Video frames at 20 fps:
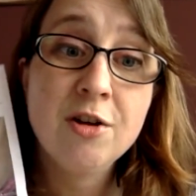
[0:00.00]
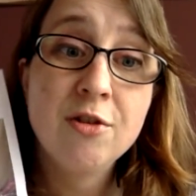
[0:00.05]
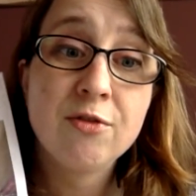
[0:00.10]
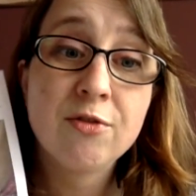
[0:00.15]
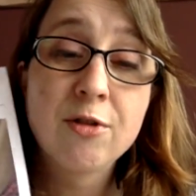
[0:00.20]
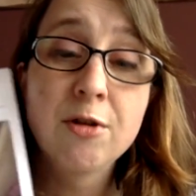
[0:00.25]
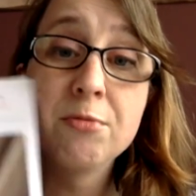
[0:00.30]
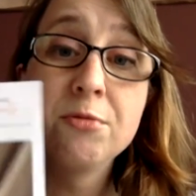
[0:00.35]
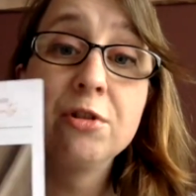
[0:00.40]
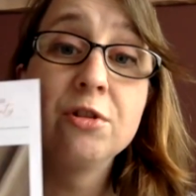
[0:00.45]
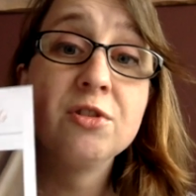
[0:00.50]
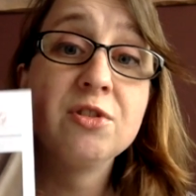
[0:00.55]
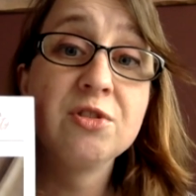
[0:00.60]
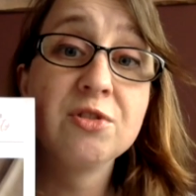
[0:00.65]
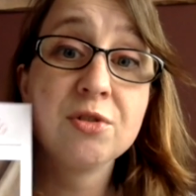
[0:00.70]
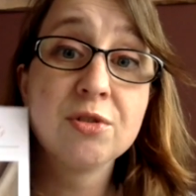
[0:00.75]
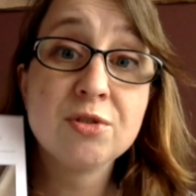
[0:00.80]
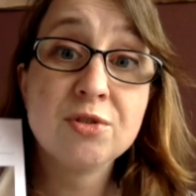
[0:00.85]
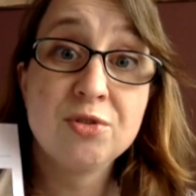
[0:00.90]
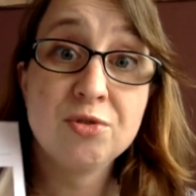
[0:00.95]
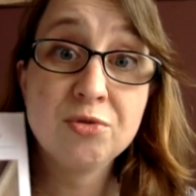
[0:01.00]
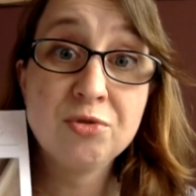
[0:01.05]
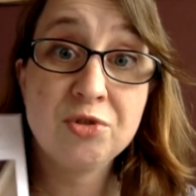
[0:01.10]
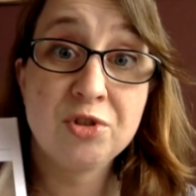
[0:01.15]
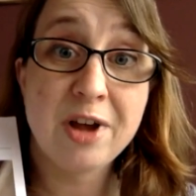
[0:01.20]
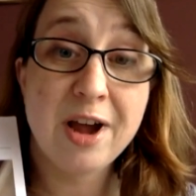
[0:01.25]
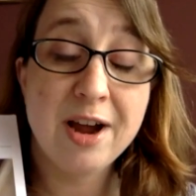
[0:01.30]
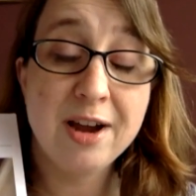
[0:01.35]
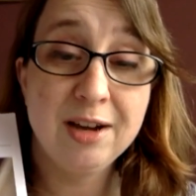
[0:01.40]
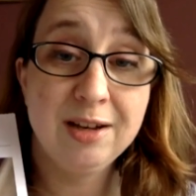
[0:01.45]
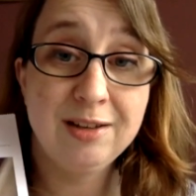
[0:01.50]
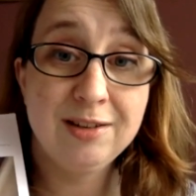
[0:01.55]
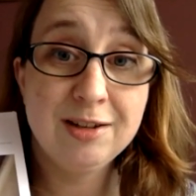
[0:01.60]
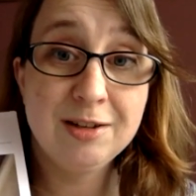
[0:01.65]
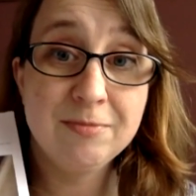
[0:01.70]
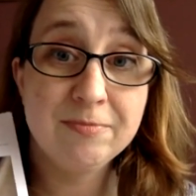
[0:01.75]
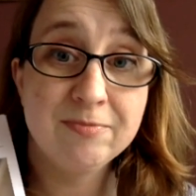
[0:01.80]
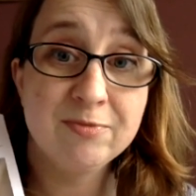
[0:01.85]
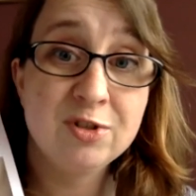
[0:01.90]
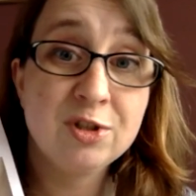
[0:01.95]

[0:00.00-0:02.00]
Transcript: from her Sock Society.